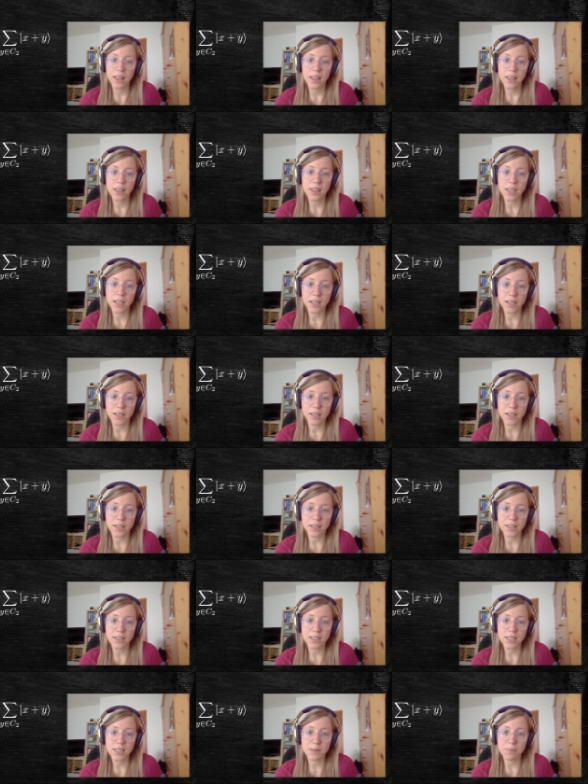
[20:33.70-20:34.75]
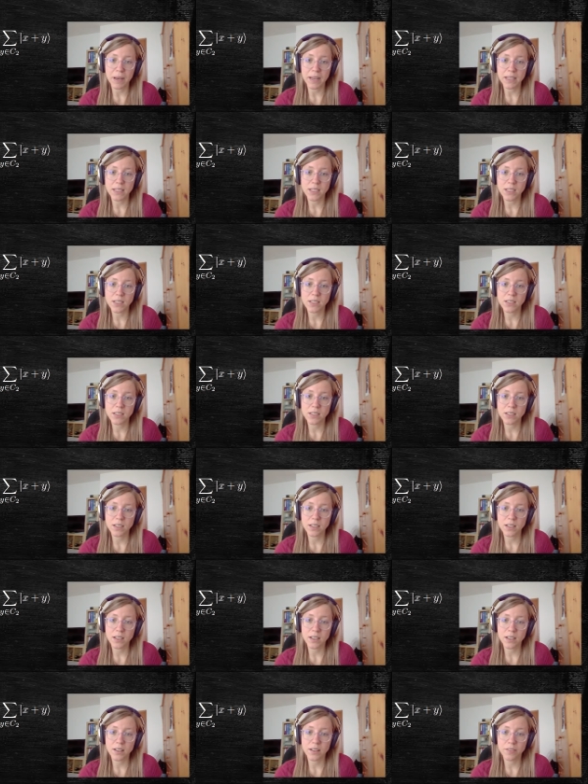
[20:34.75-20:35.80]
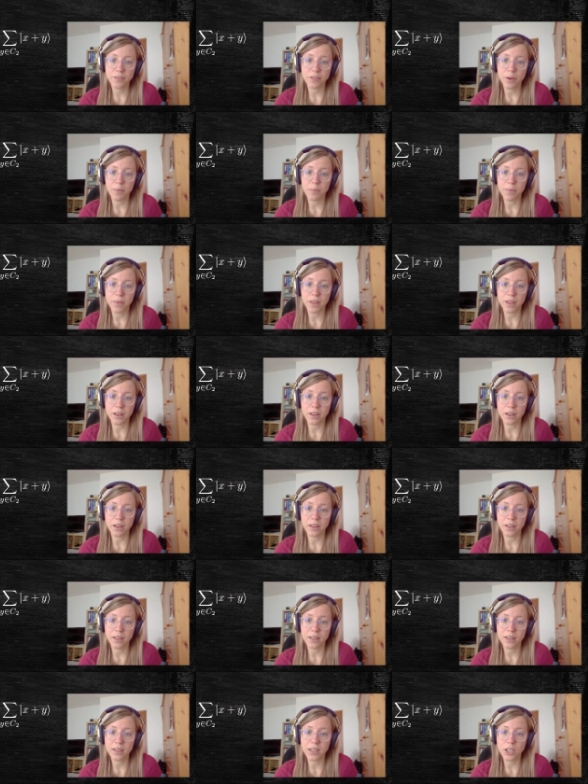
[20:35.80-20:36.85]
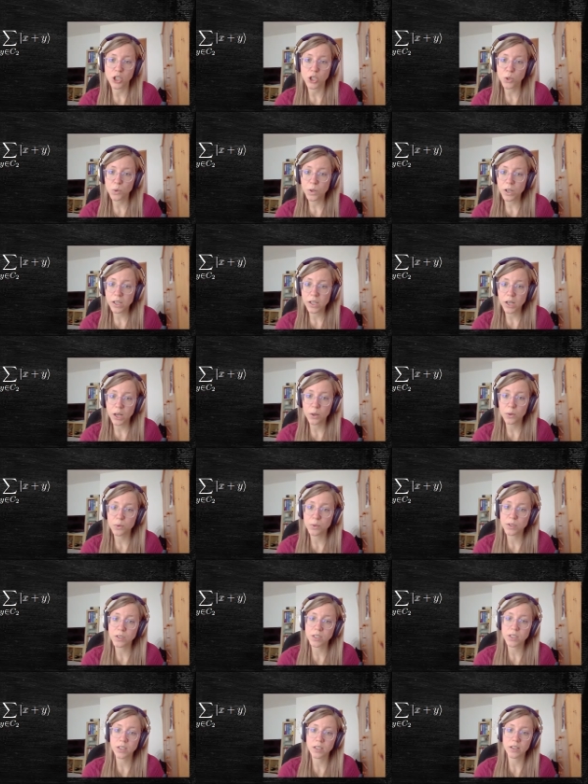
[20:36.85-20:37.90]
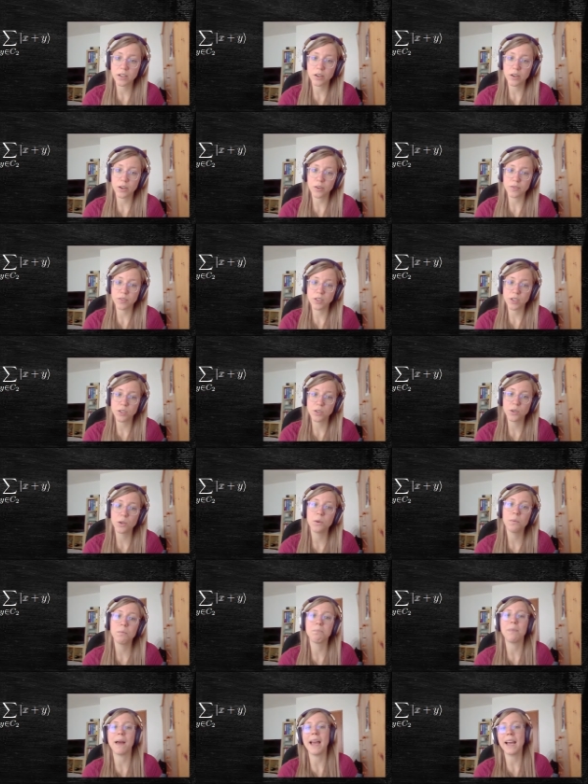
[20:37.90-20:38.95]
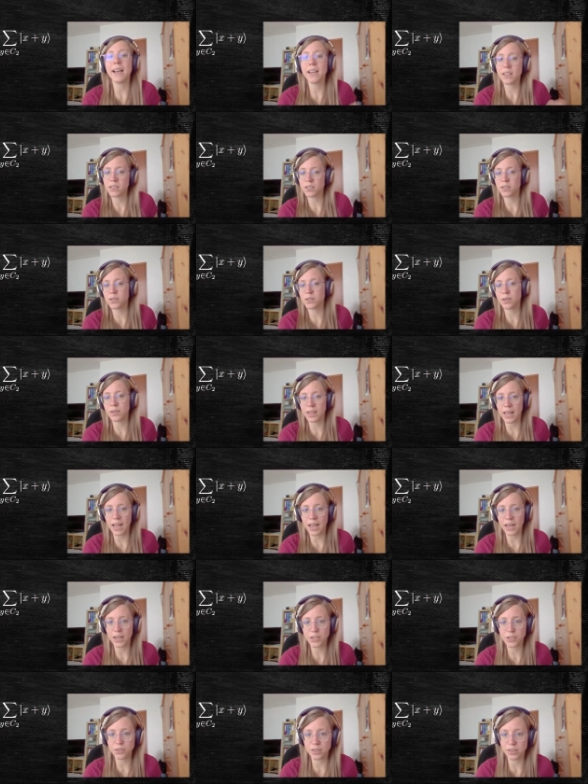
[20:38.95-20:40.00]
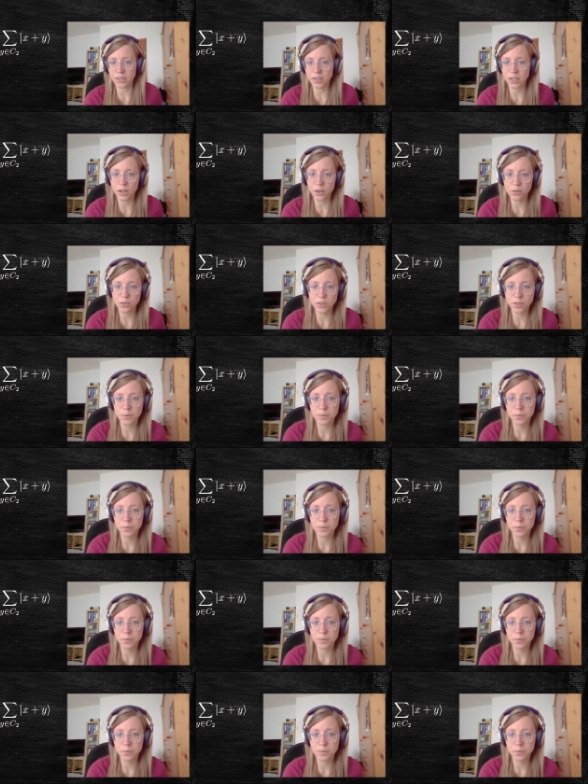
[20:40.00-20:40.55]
the space from the dual code of C2 back to the actual code.